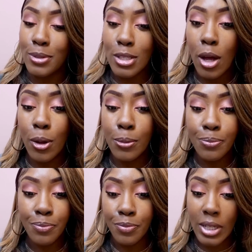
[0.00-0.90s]
So
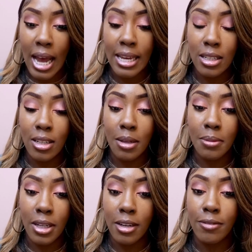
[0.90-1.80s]
I ended up
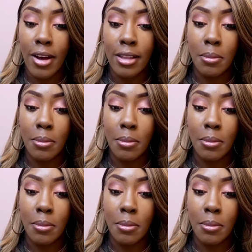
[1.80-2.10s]
clarifying